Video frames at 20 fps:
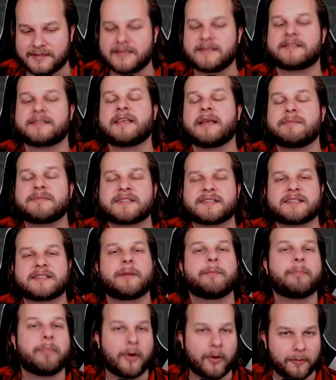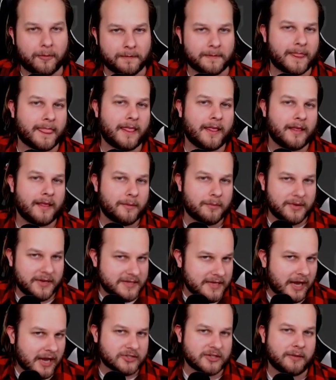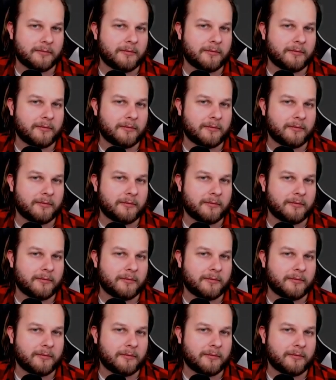he seems simple, but he's actually a